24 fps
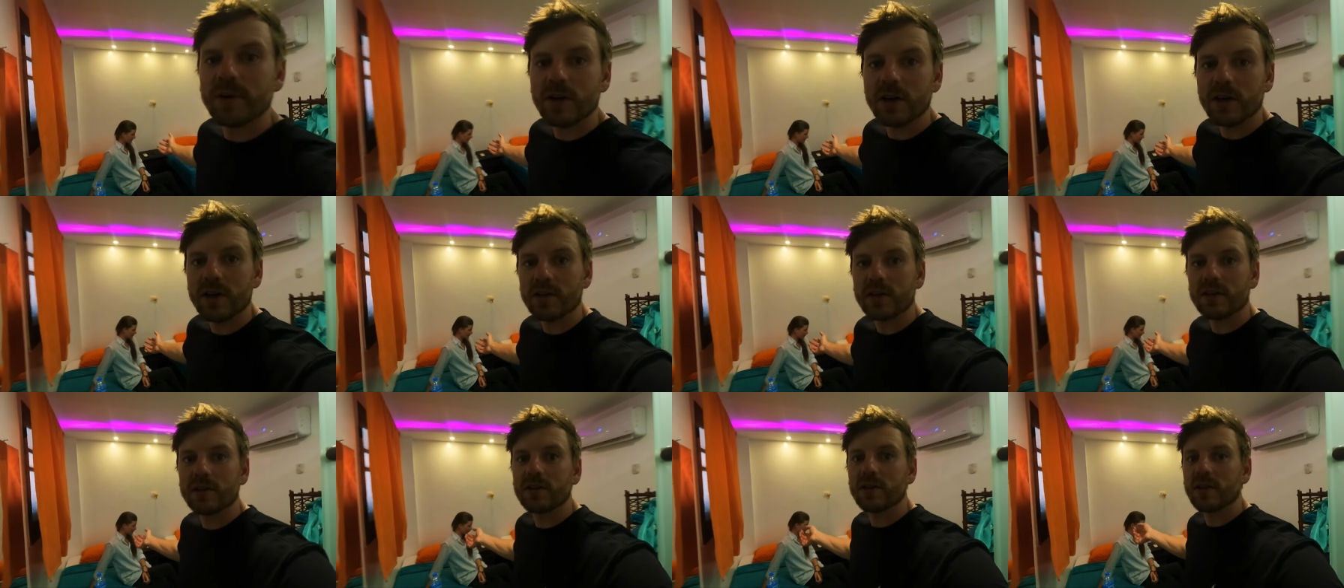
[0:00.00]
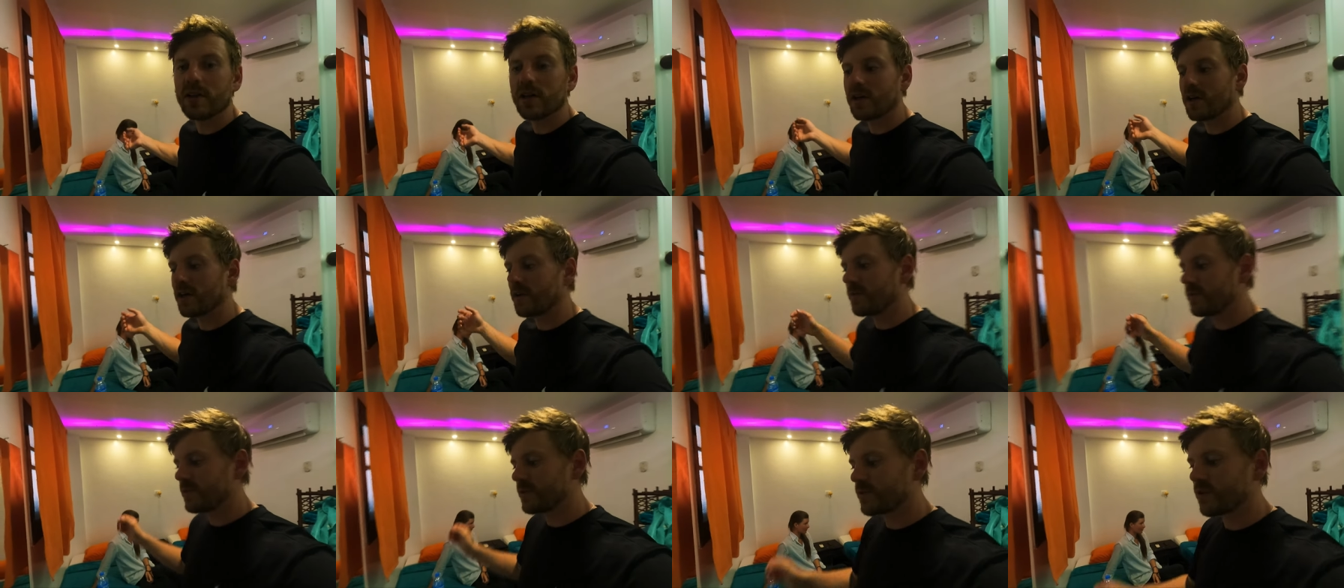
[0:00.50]
but
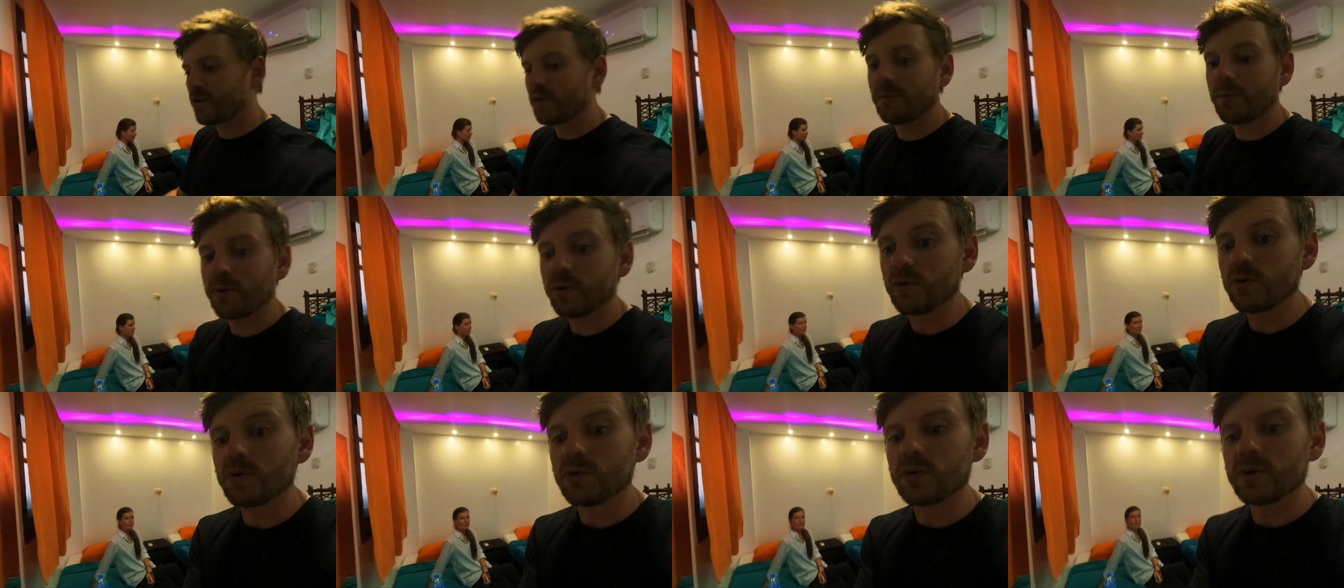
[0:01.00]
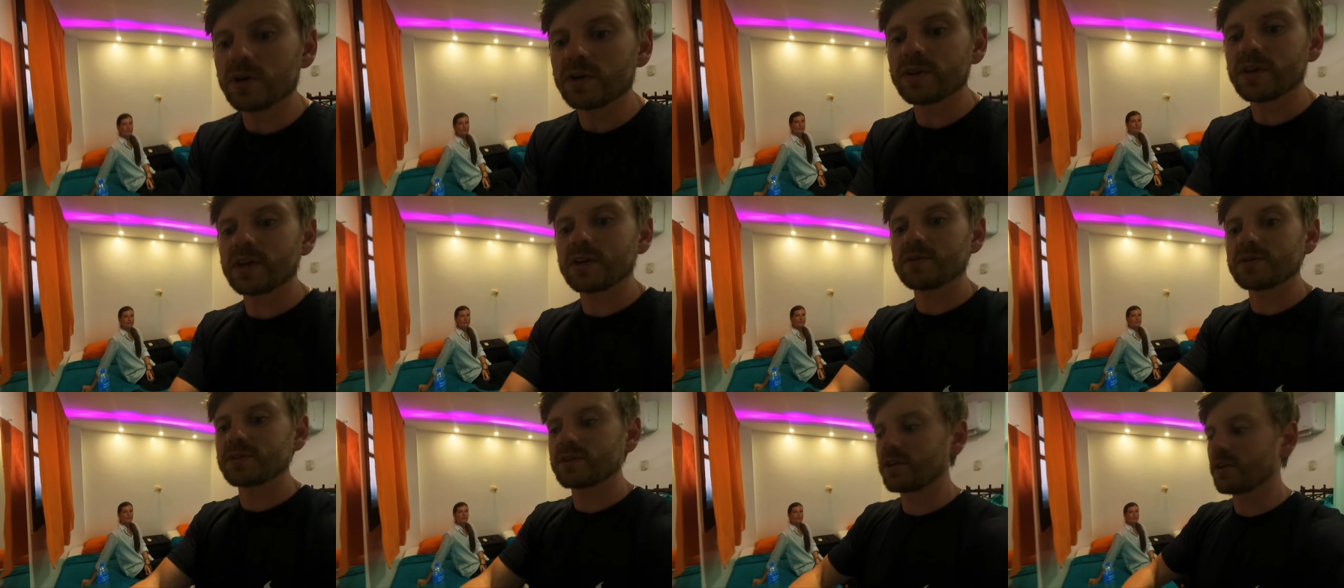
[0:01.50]
um, it's got a pool, and
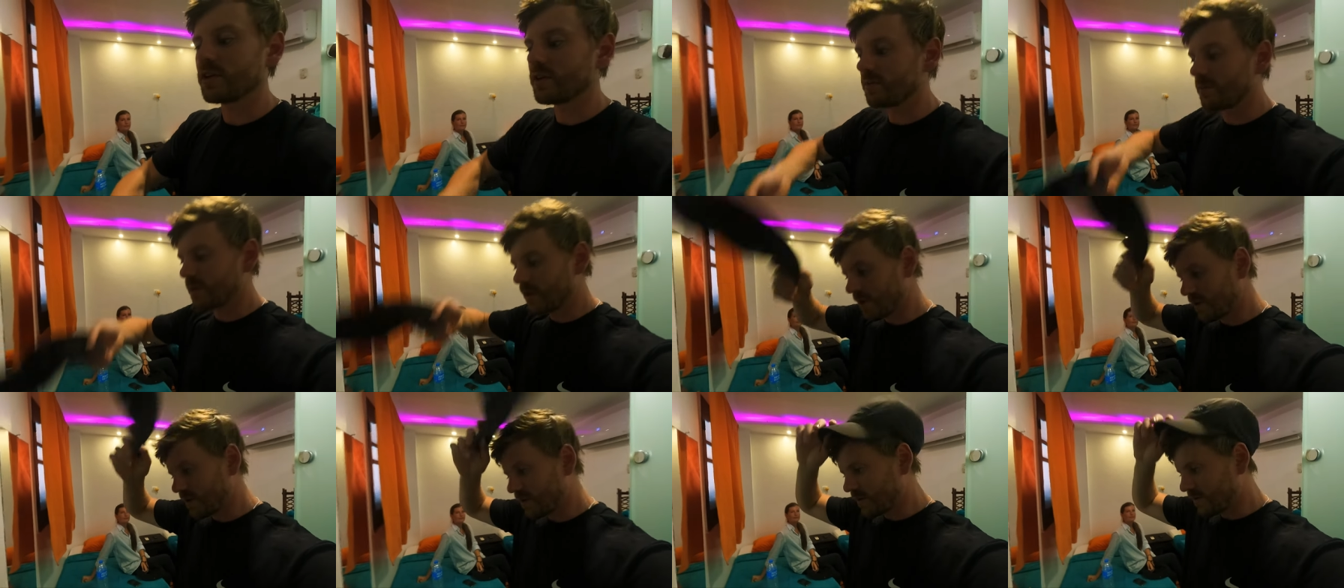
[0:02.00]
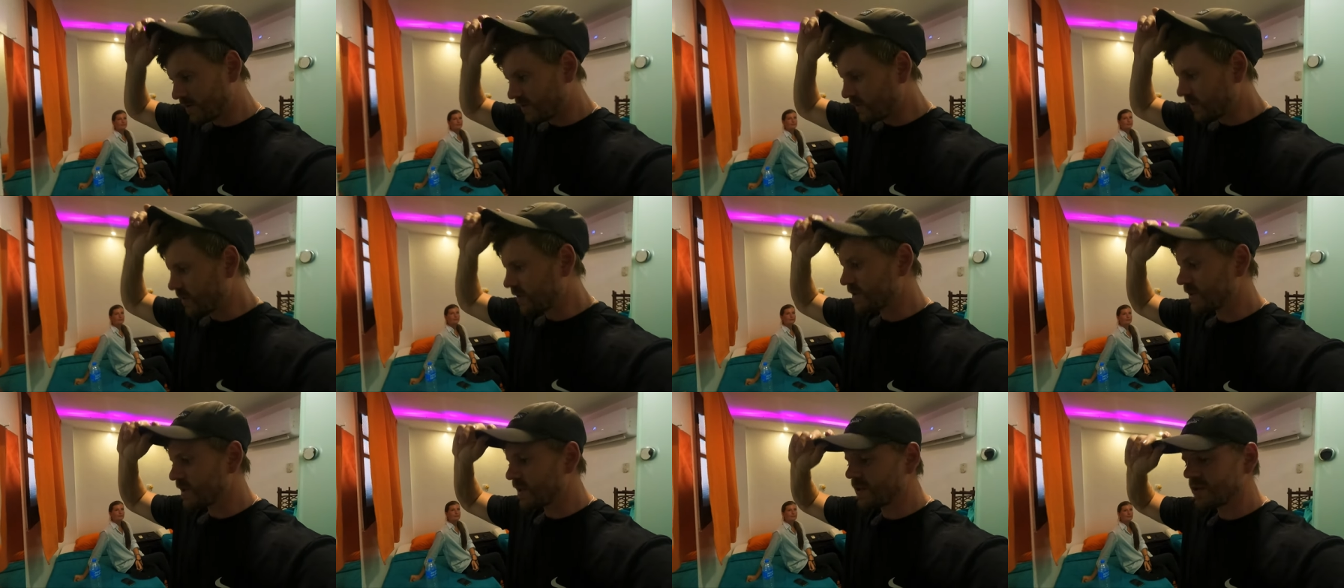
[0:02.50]
that was kind of the main thing for
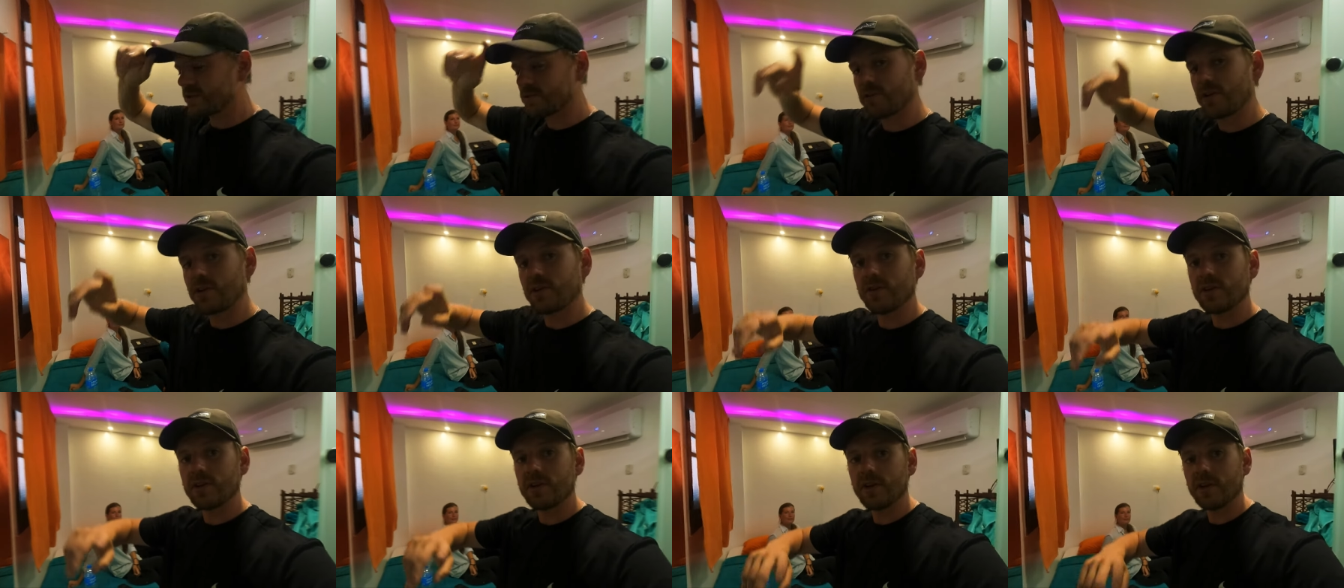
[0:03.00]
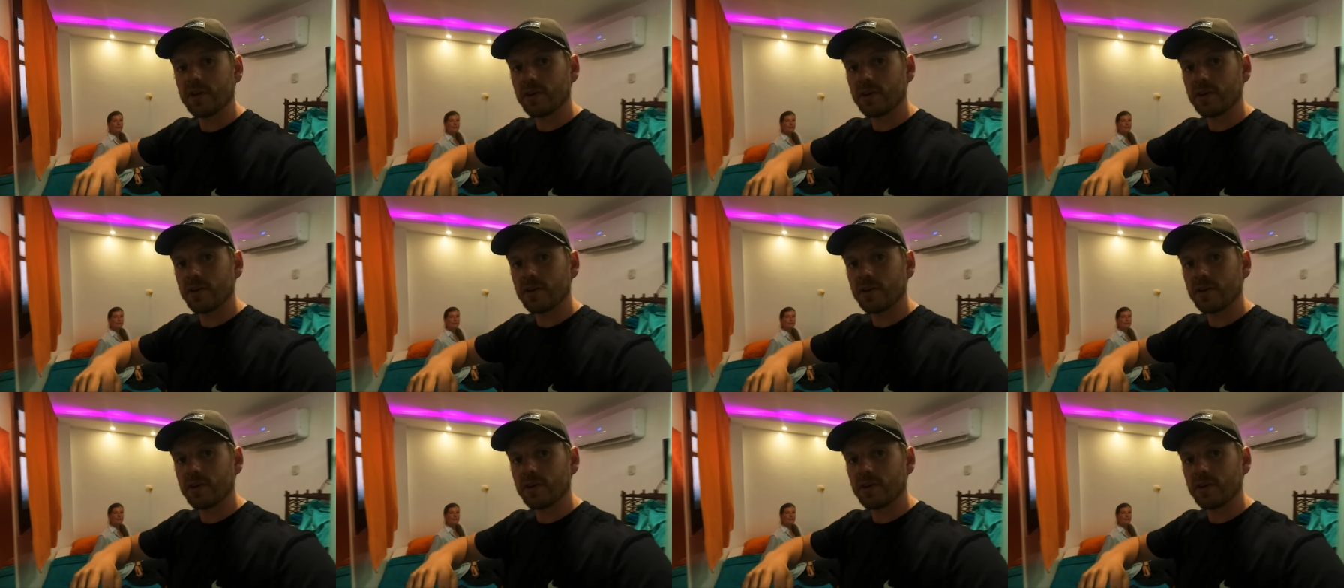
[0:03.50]
us. And it's right on the